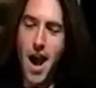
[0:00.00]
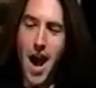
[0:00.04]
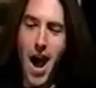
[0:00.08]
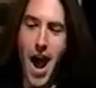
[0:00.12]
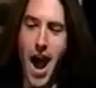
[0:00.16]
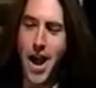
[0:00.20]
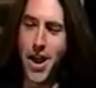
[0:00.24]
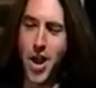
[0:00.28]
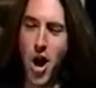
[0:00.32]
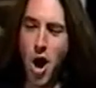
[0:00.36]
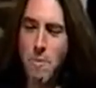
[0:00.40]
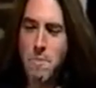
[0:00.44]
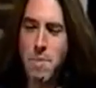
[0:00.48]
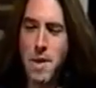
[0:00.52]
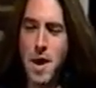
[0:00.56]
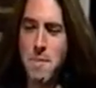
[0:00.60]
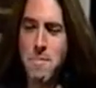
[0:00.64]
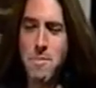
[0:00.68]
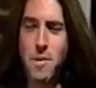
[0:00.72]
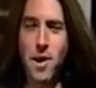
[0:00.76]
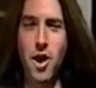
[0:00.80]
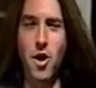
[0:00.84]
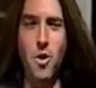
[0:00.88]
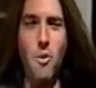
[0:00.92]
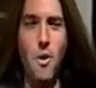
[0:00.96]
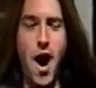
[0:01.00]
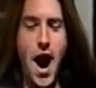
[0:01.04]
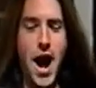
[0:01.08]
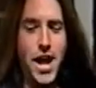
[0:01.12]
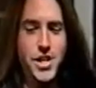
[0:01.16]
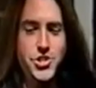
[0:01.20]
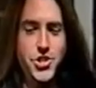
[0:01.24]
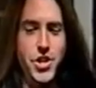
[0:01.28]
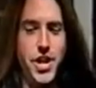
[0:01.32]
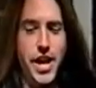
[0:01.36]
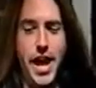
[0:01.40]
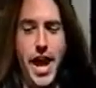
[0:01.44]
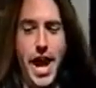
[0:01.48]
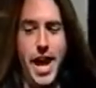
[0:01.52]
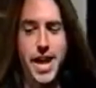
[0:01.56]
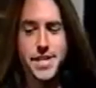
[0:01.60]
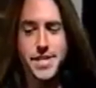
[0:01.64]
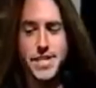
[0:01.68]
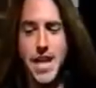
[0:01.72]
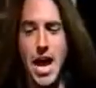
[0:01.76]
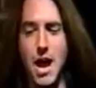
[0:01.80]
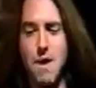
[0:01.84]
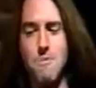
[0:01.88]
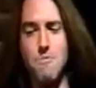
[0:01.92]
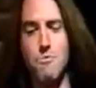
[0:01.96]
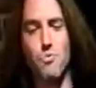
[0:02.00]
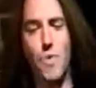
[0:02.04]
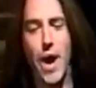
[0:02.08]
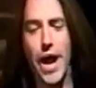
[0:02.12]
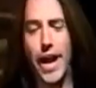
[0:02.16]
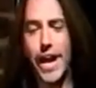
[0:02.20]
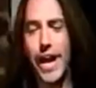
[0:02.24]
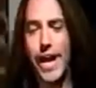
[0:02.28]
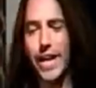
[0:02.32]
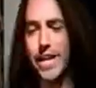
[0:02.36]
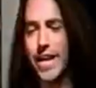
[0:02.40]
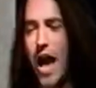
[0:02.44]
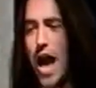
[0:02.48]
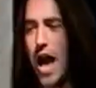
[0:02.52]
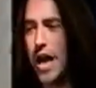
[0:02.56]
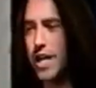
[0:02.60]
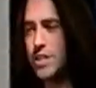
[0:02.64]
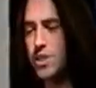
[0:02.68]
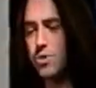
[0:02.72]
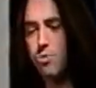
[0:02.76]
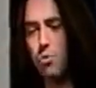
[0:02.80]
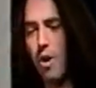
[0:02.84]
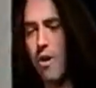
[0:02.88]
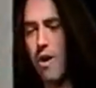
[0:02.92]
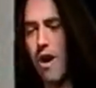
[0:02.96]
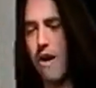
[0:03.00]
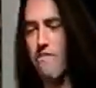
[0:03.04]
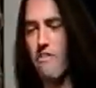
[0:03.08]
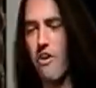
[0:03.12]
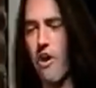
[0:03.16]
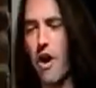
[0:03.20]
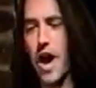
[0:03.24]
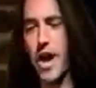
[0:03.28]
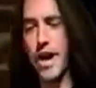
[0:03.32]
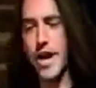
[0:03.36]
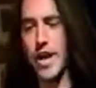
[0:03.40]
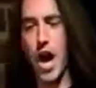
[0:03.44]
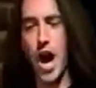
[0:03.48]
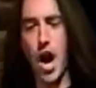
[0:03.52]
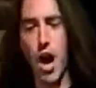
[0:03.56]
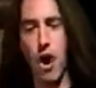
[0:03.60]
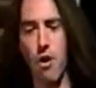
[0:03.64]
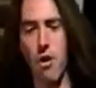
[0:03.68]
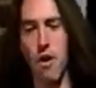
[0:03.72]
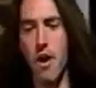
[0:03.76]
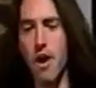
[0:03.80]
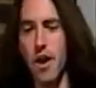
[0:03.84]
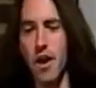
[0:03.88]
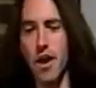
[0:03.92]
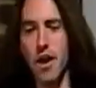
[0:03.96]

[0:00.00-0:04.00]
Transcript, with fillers: I know people are watching as I'm recognized wherever I go.